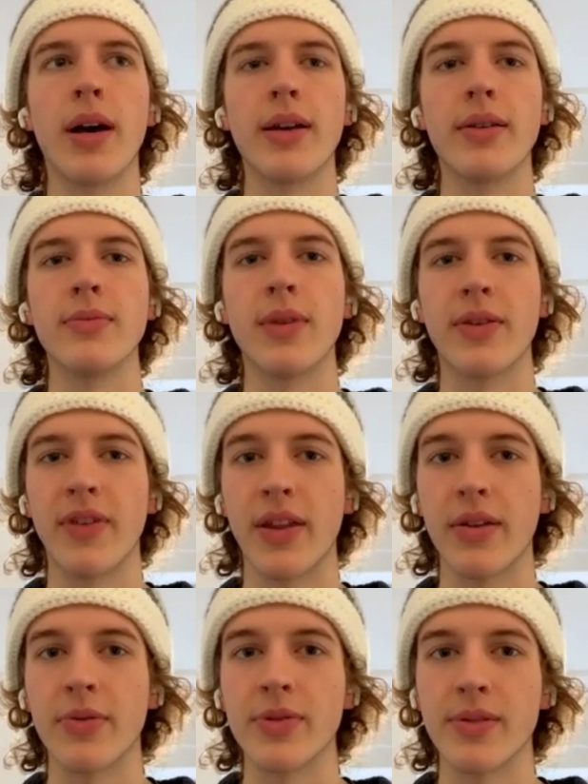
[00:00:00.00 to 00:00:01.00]
My, my
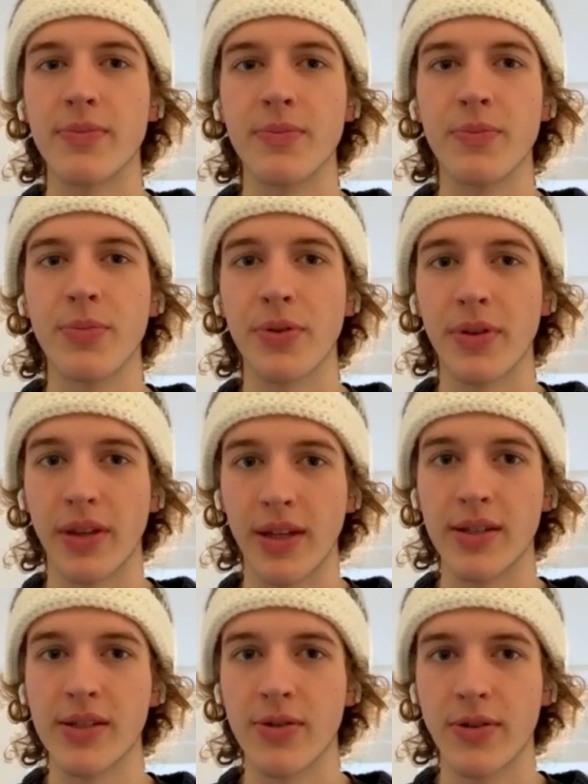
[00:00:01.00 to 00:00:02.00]
father, who was a
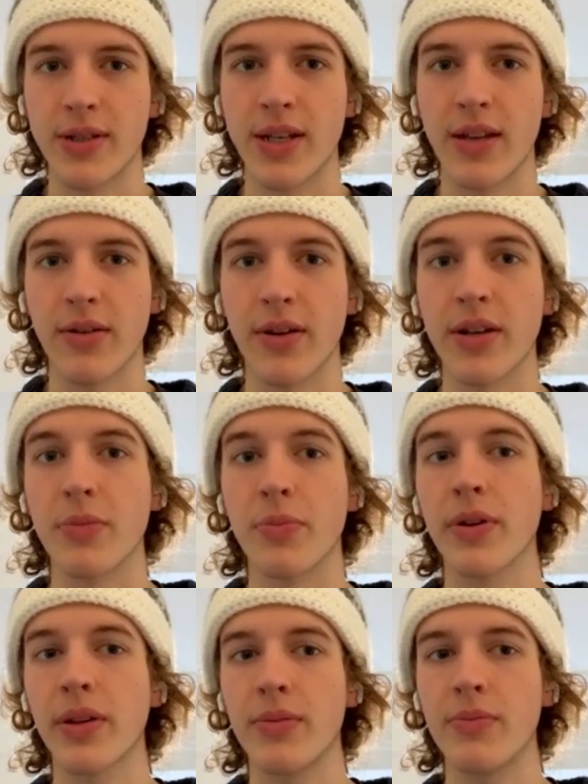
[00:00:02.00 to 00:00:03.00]
brilliant storyteller and a
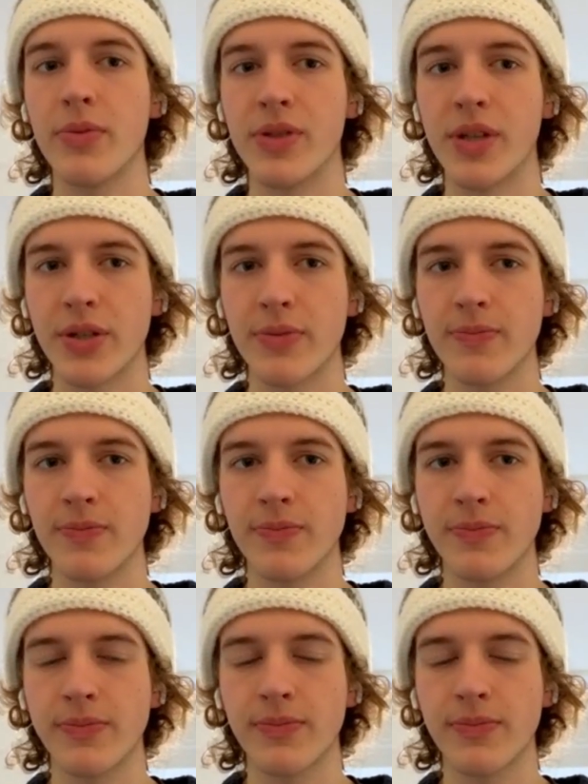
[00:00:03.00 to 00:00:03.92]
brilliant musician,